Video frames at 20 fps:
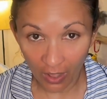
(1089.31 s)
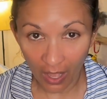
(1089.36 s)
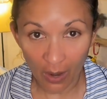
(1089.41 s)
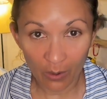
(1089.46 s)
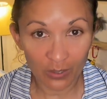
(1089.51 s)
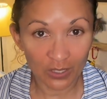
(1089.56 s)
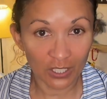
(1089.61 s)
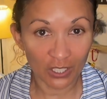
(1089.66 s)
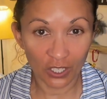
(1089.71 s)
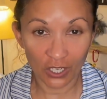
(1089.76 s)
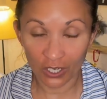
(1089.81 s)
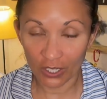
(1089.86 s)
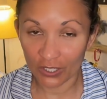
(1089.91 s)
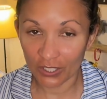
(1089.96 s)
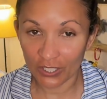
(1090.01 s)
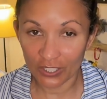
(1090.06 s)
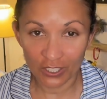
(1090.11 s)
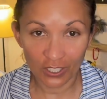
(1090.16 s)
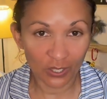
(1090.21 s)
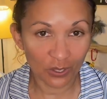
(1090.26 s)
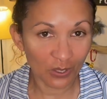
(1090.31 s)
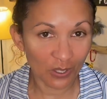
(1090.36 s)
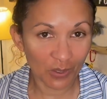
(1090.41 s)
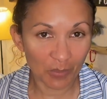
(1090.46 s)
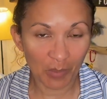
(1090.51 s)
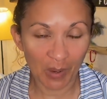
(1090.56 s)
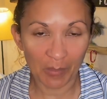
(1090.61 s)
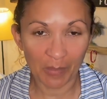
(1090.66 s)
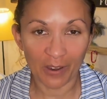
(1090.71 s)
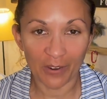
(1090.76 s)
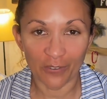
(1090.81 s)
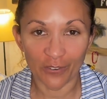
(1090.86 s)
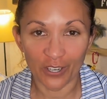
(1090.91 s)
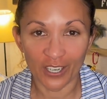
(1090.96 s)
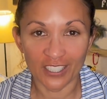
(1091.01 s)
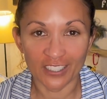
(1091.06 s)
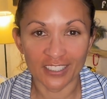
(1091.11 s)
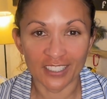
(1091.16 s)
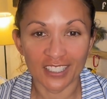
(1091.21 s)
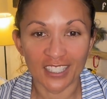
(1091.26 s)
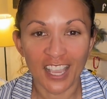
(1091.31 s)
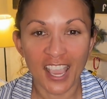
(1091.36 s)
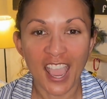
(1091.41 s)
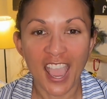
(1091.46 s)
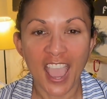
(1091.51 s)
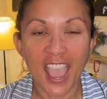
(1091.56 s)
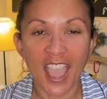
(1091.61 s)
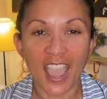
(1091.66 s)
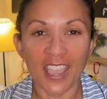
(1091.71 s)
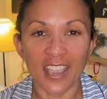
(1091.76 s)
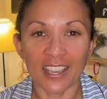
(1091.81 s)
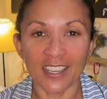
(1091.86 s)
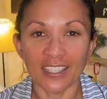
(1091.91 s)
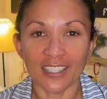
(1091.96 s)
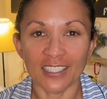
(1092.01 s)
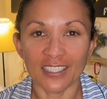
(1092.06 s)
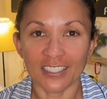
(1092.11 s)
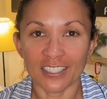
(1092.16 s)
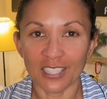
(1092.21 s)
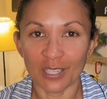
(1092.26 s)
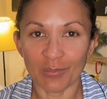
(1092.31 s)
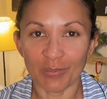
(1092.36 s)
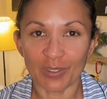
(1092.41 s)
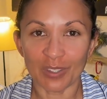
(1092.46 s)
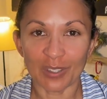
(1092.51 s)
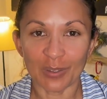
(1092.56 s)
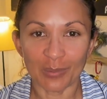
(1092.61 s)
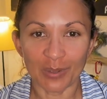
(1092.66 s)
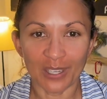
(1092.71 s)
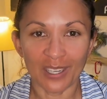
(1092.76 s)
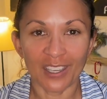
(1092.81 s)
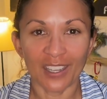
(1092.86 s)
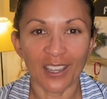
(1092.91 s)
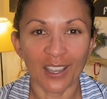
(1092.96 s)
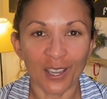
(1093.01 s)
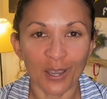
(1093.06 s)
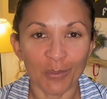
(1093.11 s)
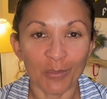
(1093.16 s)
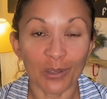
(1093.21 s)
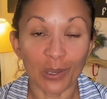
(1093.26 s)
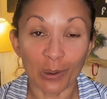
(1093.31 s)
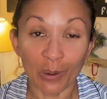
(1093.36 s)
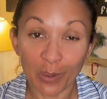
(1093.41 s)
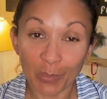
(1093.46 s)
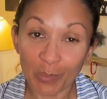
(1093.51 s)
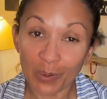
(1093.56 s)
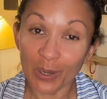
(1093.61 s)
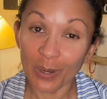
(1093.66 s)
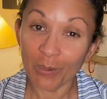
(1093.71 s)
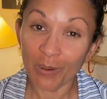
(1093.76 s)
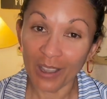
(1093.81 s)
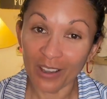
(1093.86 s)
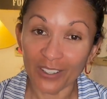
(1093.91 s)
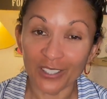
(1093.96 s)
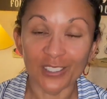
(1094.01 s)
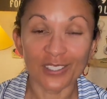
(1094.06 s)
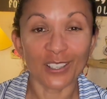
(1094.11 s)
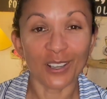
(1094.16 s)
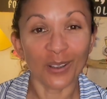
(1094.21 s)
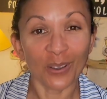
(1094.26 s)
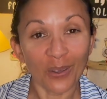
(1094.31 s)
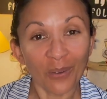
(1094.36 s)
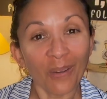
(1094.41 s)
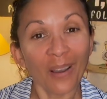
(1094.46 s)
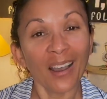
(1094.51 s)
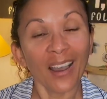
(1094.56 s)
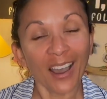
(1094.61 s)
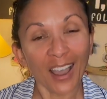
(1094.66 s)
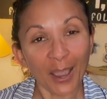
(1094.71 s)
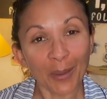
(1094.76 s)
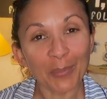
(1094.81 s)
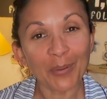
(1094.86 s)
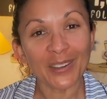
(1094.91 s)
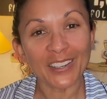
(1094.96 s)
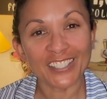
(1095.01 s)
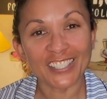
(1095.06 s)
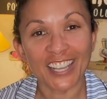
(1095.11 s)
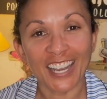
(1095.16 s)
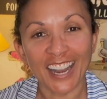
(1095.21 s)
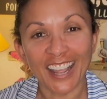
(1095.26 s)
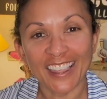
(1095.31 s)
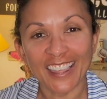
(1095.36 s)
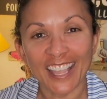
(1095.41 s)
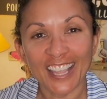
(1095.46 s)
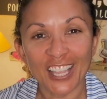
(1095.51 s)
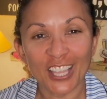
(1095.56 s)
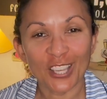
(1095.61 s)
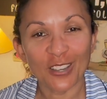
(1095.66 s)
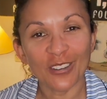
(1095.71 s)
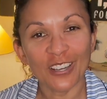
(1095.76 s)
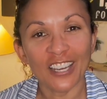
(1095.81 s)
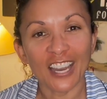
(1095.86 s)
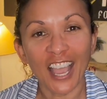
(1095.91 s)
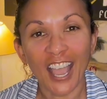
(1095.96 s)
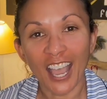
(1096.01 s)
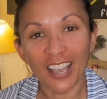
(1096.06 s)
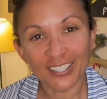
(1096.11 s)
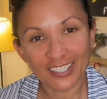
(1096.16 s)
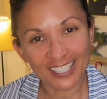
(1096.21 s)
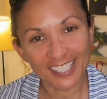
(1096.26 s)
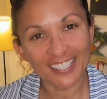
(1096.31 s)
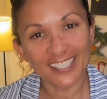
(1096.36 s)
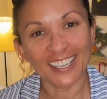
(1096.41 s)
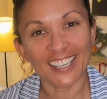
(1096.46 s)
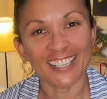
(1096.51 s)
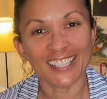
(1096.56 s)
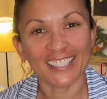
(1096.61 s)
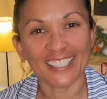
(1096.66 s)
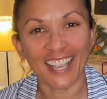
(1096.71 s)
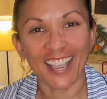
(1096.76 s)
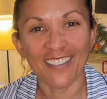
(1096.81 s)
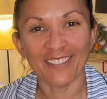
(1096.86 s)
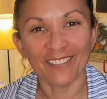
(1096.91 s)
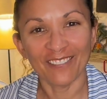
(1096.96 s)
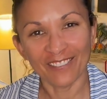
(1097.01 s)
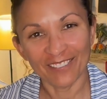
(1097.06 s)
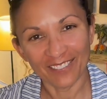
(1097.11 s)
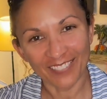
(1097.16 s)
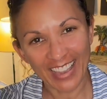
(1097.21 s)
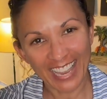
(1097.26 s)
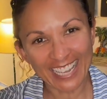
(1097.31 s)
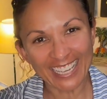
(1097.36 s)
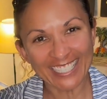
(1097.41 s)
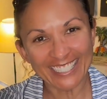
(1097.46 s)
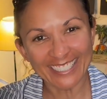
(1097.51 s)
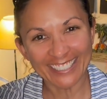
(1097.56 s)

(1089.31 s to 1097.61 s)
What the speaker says: I was encouraged to do it by my friends, and it seems to be going pretty well. So I appreciate it. Thank you, and I'll see you next time. Bye.